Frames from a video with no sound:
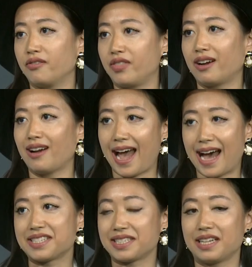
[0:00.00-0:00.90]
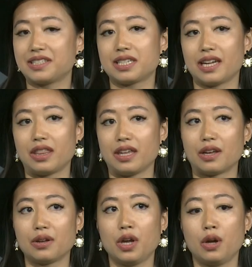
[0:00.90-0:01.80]
of their assets, I
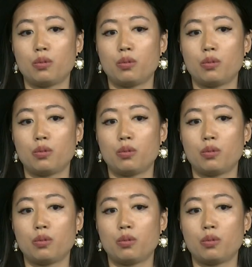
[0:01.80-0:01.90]
think